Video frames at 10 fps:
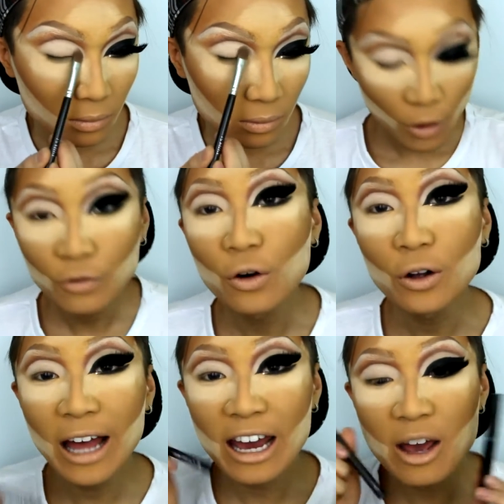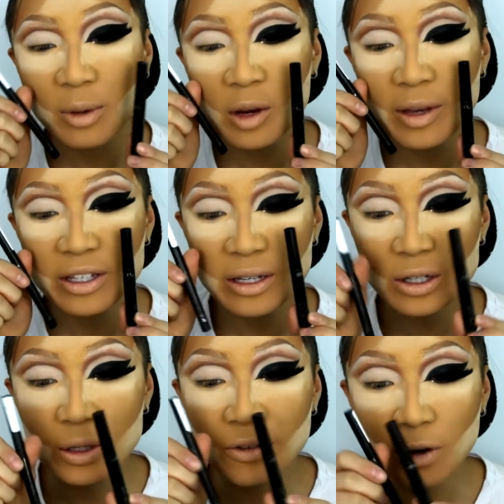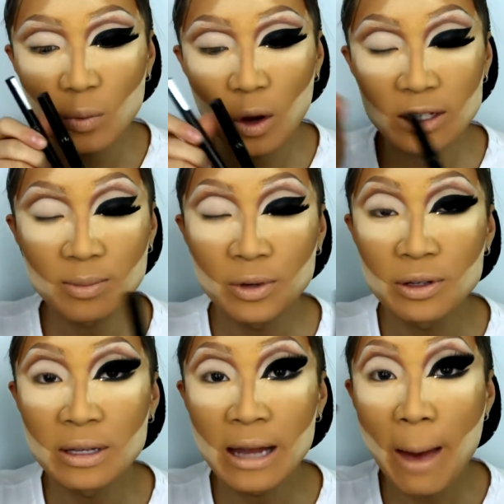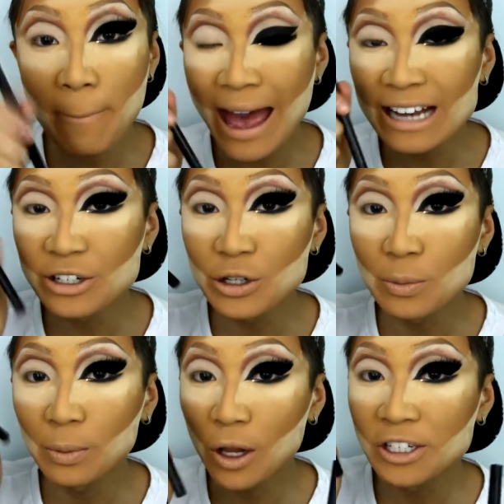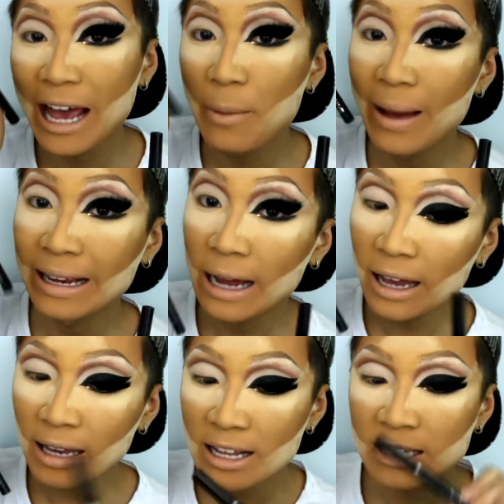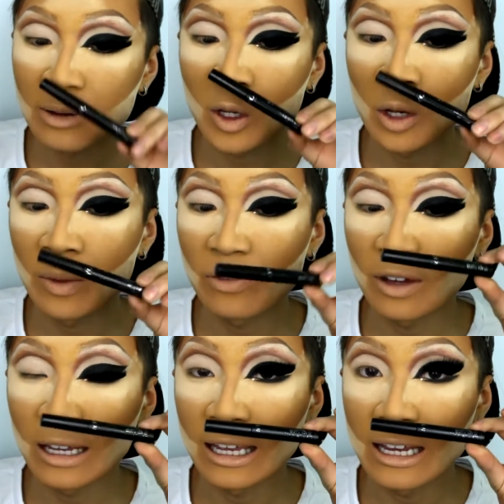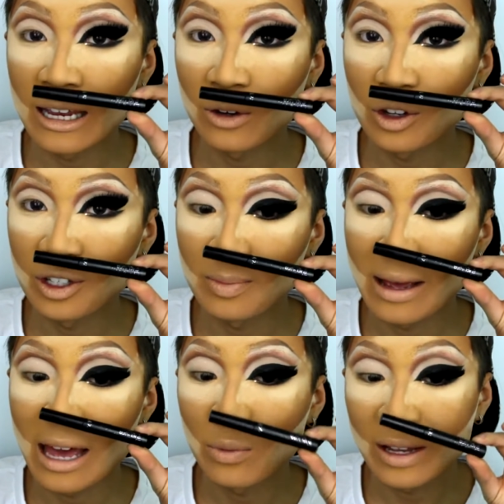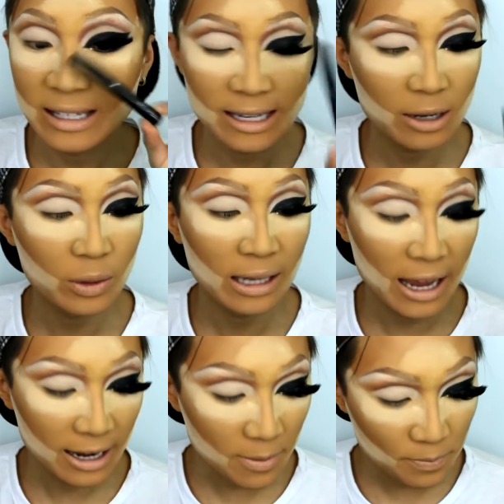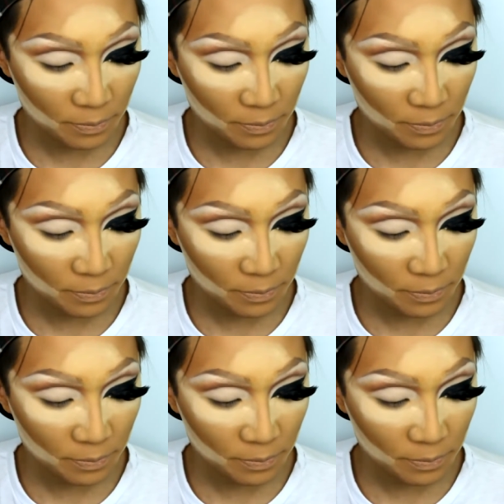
For liner, I'm going to be using two different ones. I'm using a pen to plot out my guidelines, and I'm going to be filling it in using my NYC liquid liner.